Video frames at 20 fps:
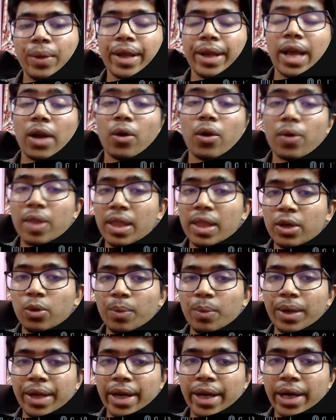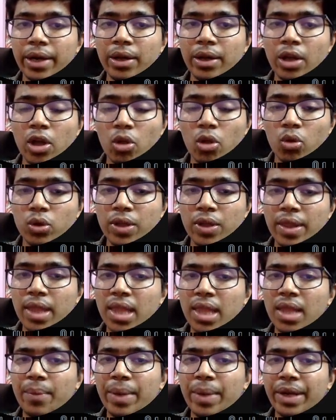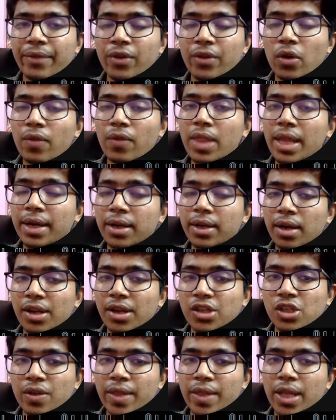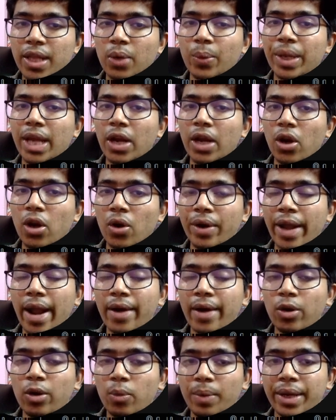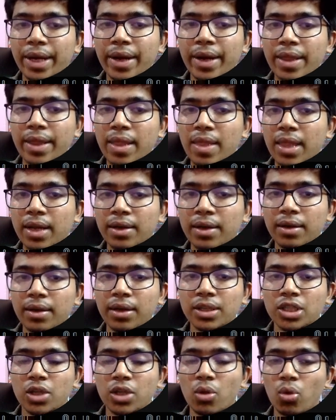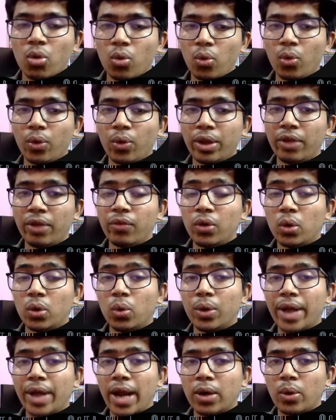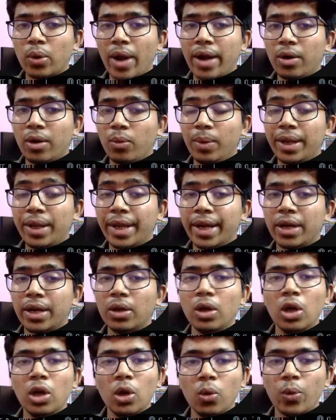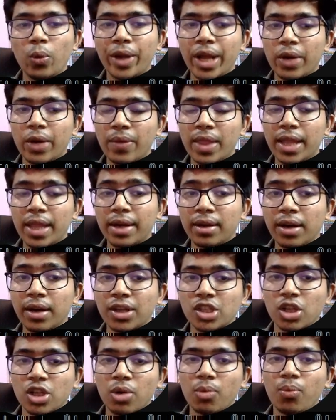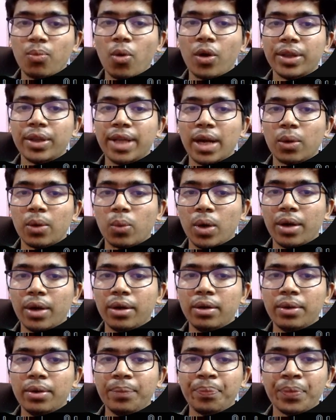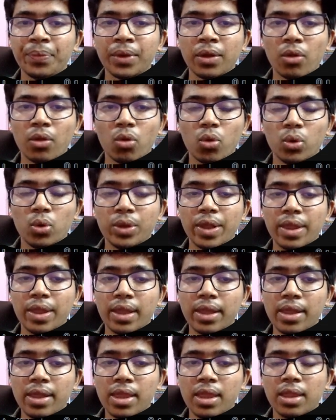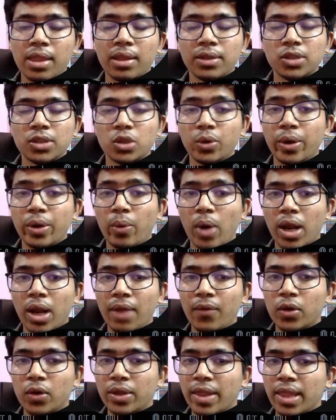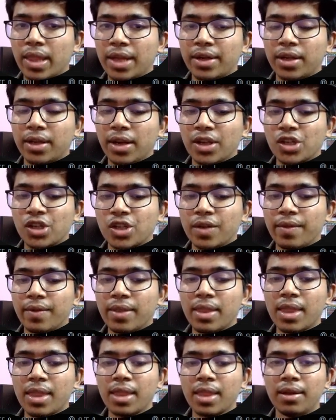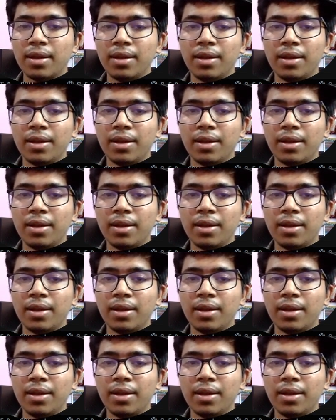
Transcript: we cannot see duplicate. So this is the benefit of set collection, that we cannot add duplicates in set collection. So if you don't have to add duplicate, we can use set collections for that one. So this is today all about the set collections.